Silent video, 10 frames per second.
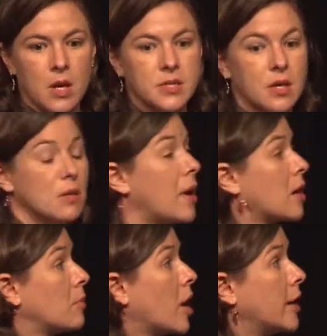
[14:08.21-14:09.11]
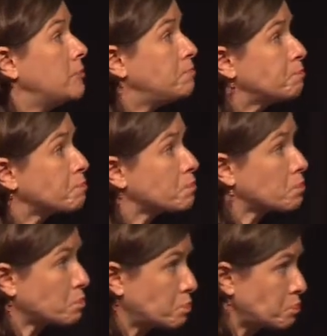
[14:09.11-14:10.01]
So the bottom line,
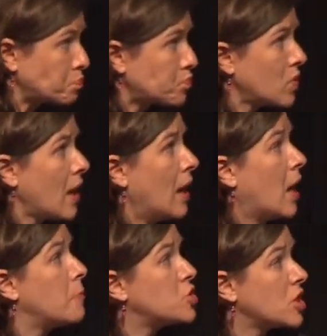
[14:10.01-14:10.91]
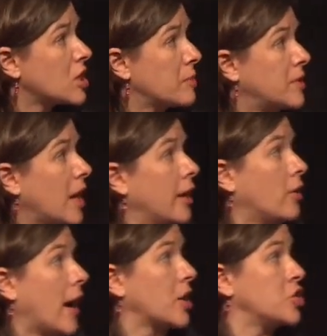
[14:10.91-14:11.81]
genotype-by-diet
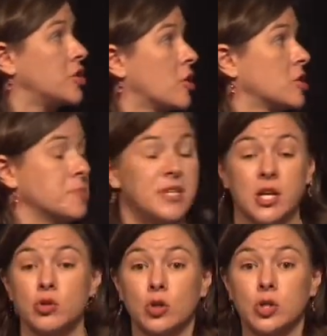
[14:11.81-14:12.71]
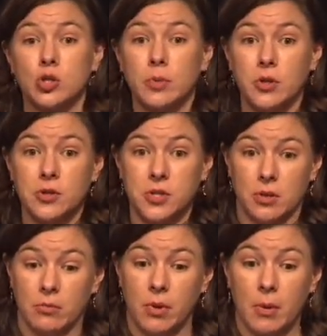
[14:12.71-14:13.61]
interactions are a substantial contributor
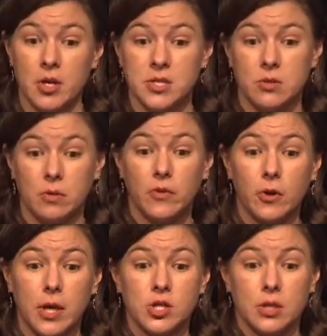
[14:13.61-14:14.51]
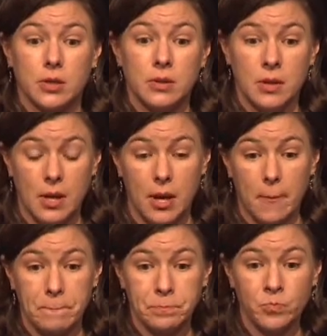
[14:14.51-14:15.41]
to metabolic syndrome variation
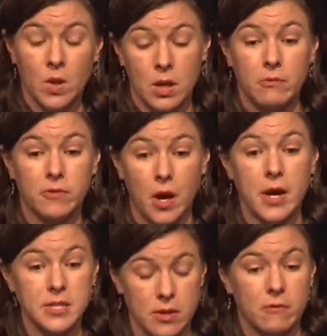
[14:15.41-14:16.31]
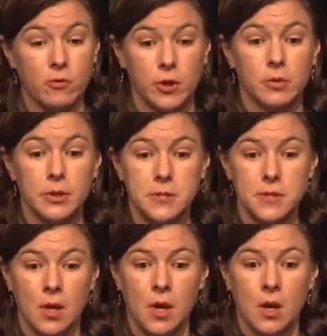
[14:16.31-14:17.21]
in flies and therefore humans.